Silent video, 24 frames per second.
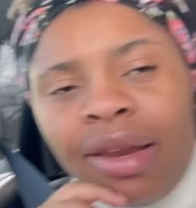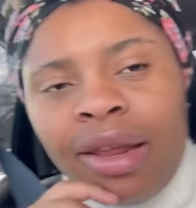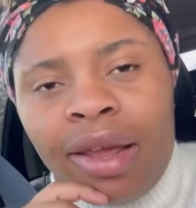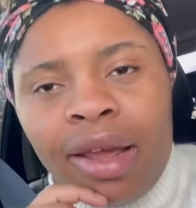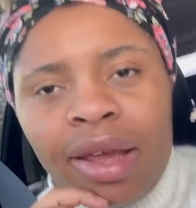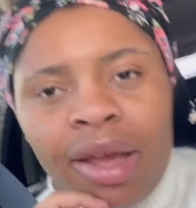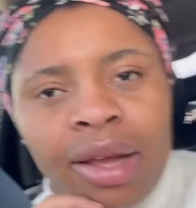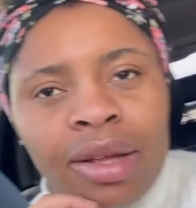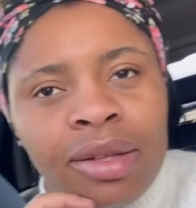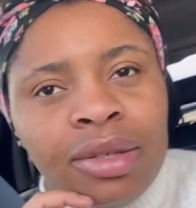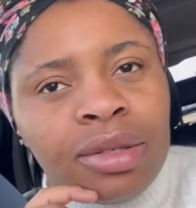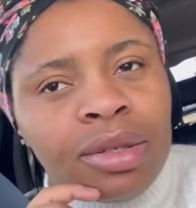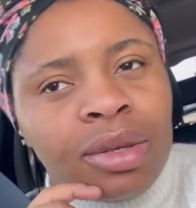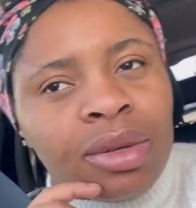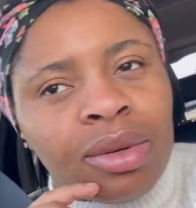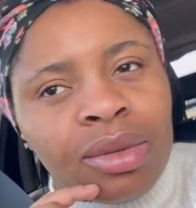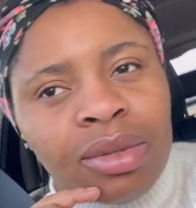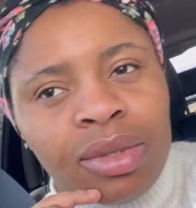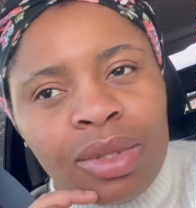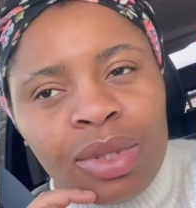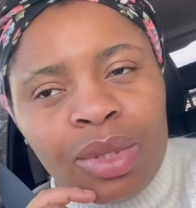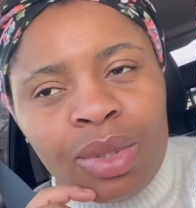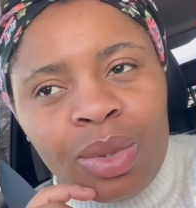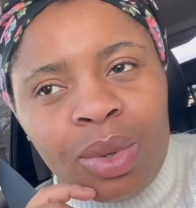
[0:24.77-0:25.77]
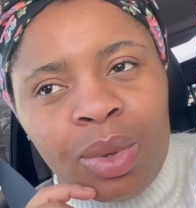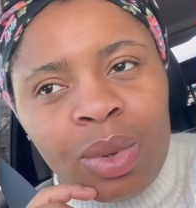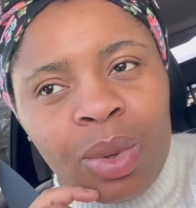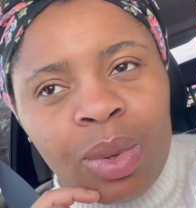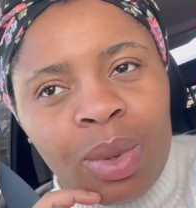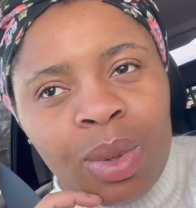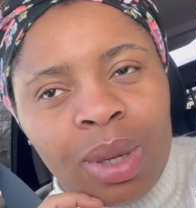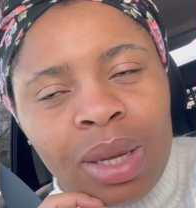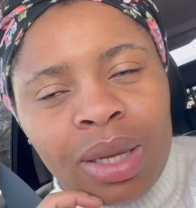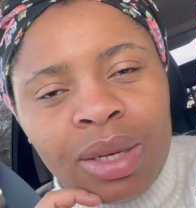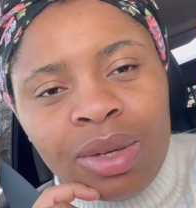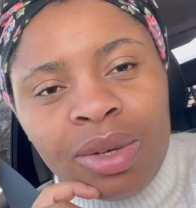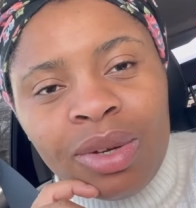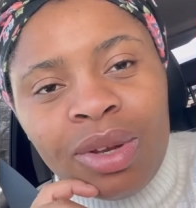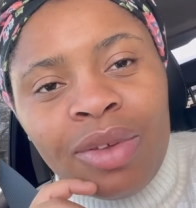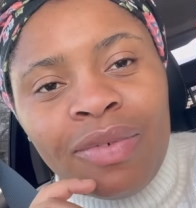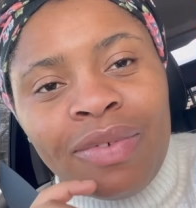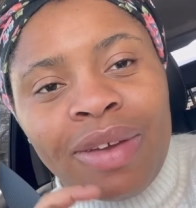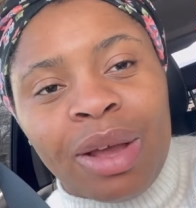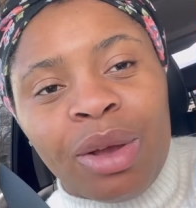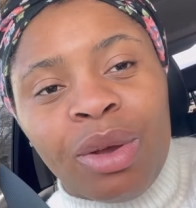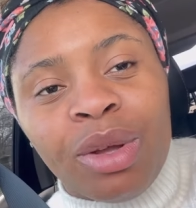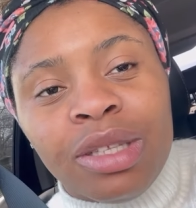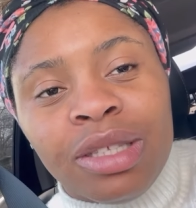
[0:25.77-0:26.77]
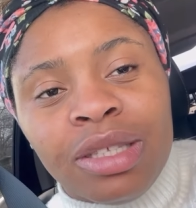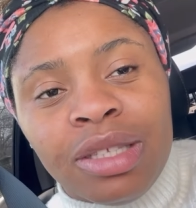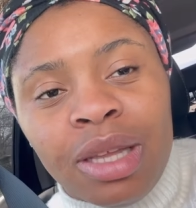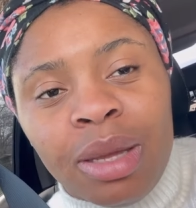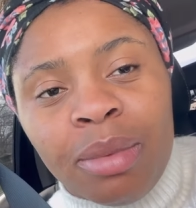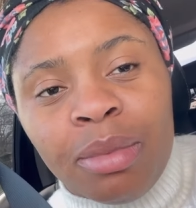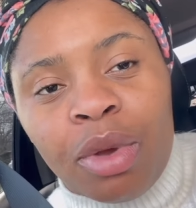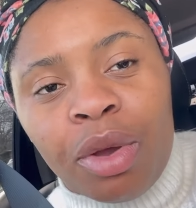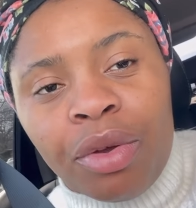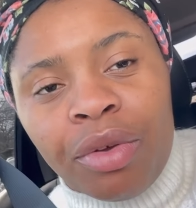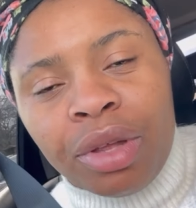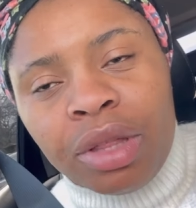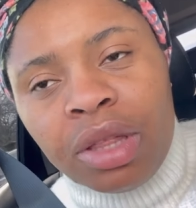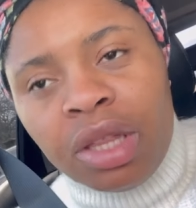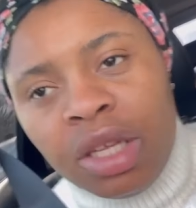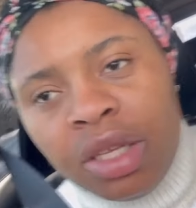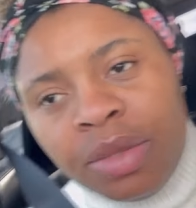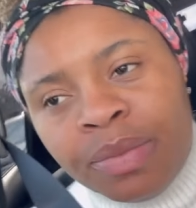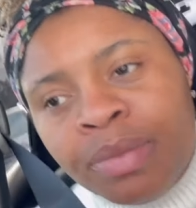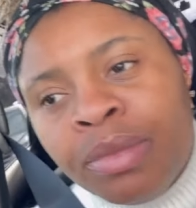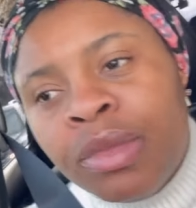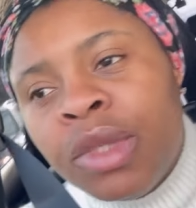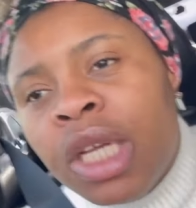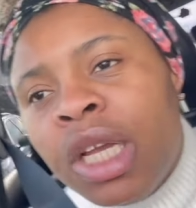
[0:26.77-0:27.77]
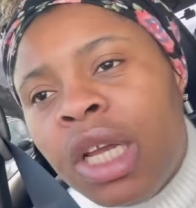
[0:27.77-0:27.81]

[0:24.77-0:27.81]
at also, I don't know if I got the name correctly,